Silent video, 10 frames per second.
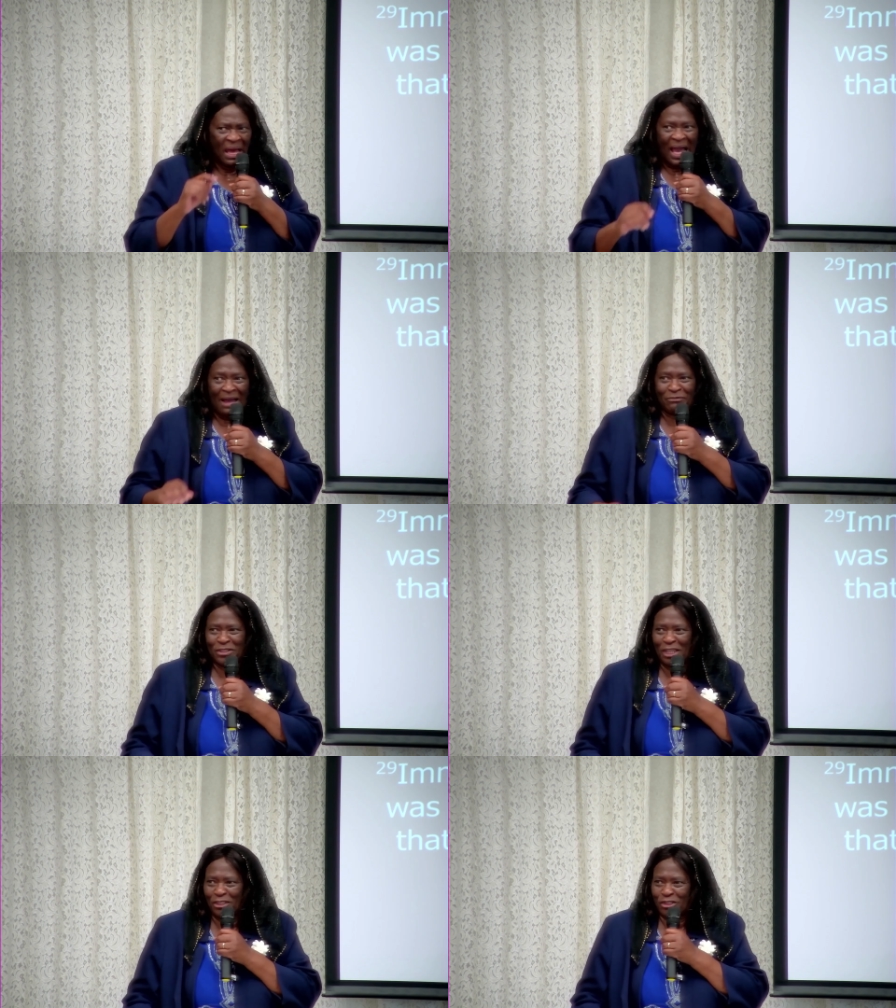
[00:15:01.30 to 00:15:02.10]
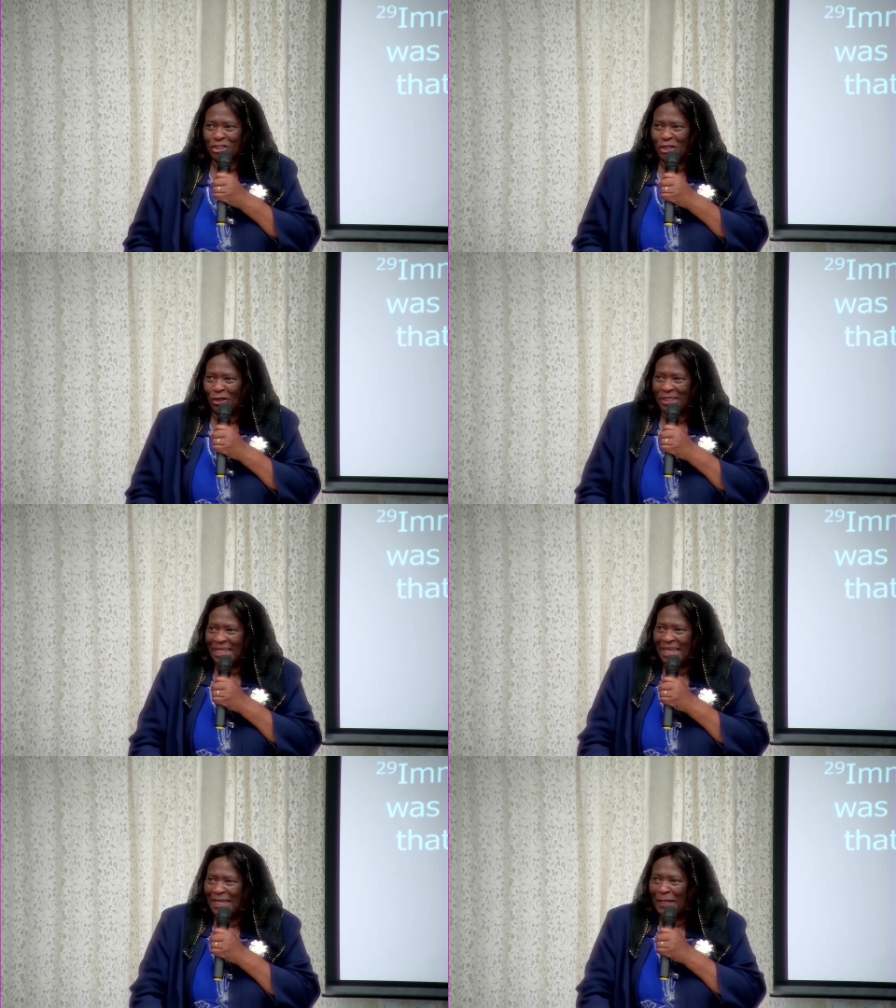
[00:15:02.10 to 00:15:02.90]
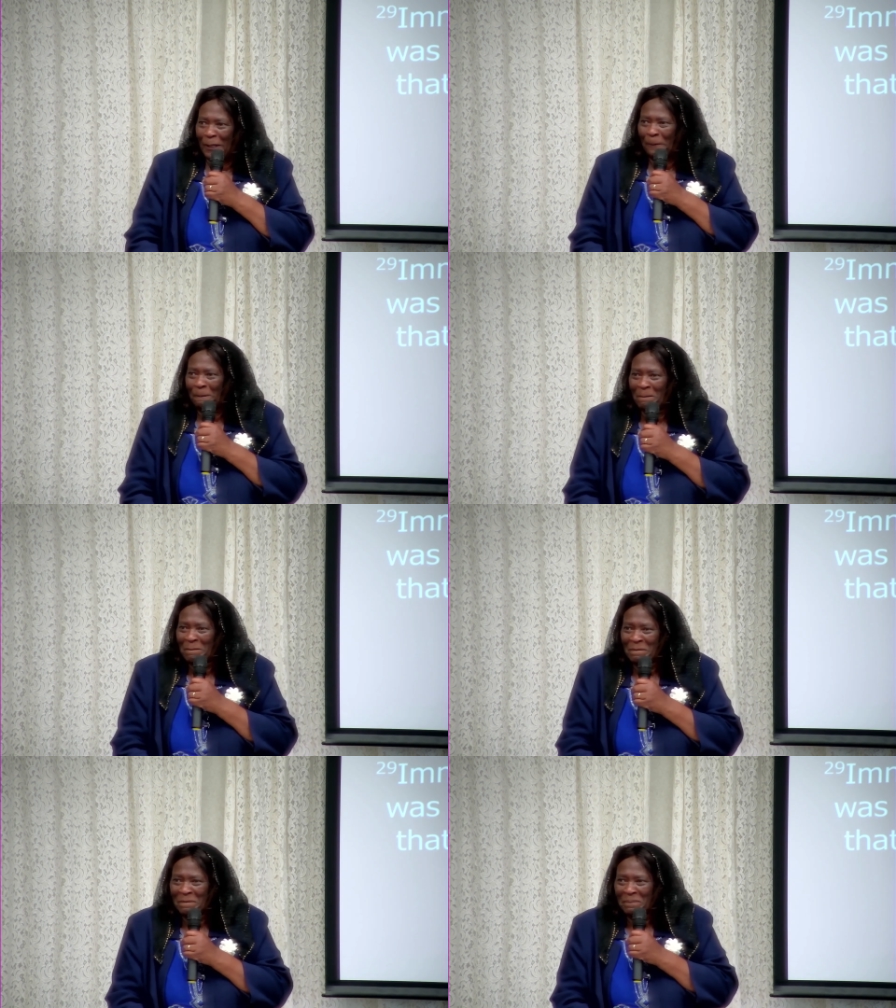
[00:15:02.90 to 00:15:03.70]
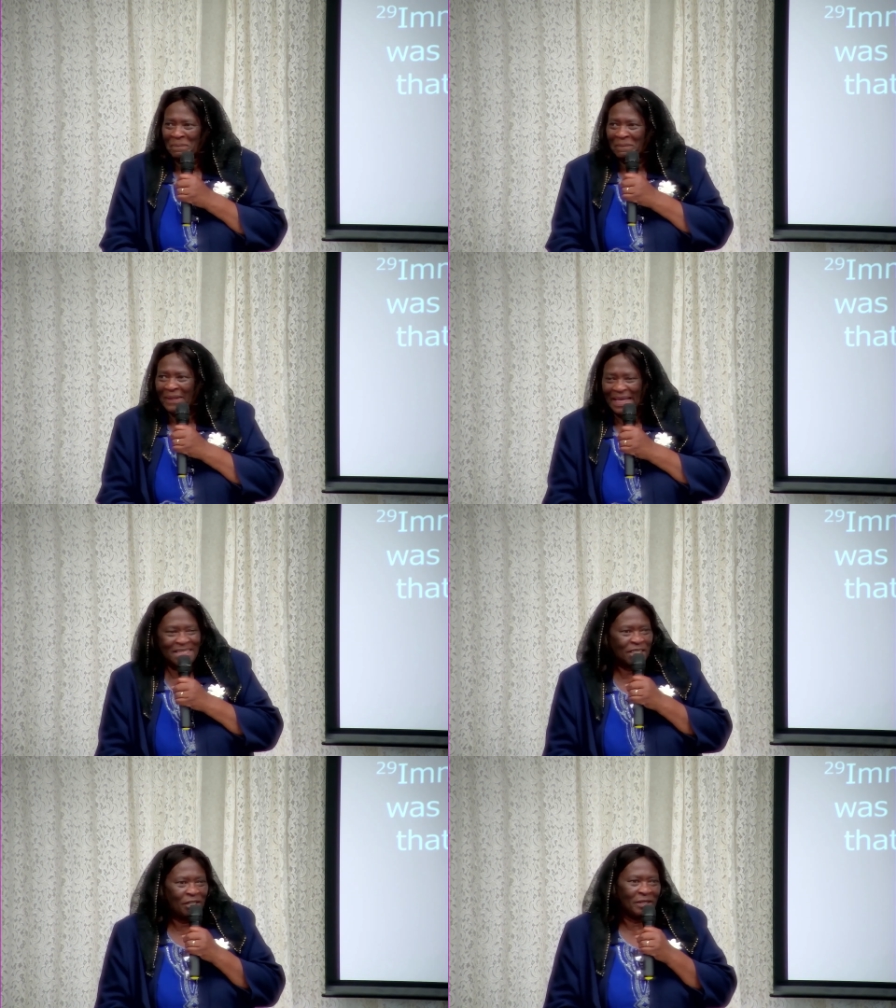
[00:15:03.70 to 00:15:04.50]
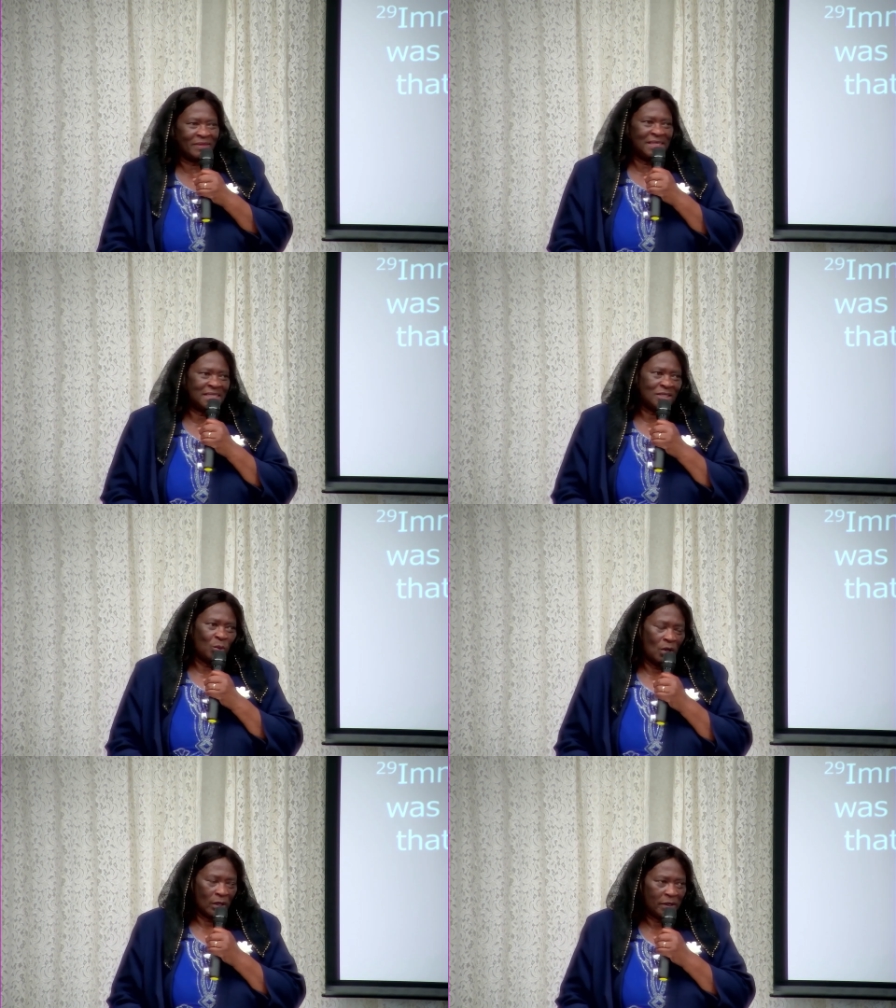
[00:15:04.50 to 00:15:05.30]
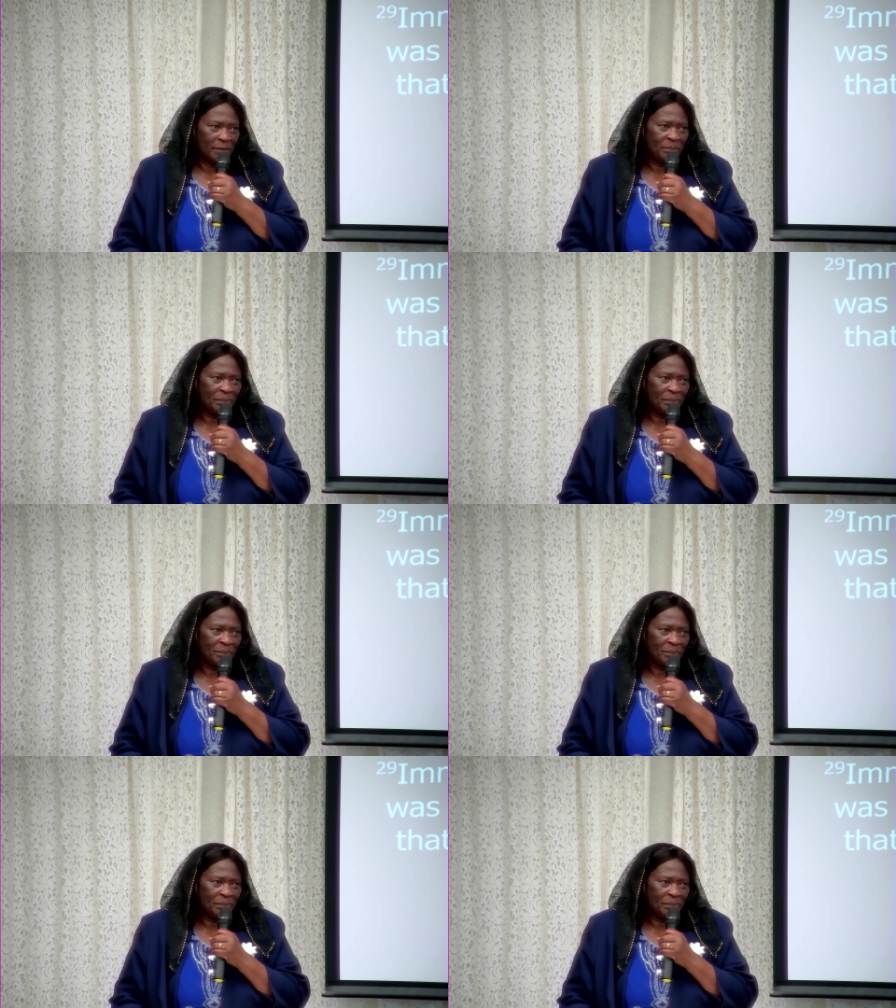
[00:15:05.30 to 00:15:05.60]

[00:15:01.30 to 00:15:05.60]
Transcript: I've touched God here. He's heard this one.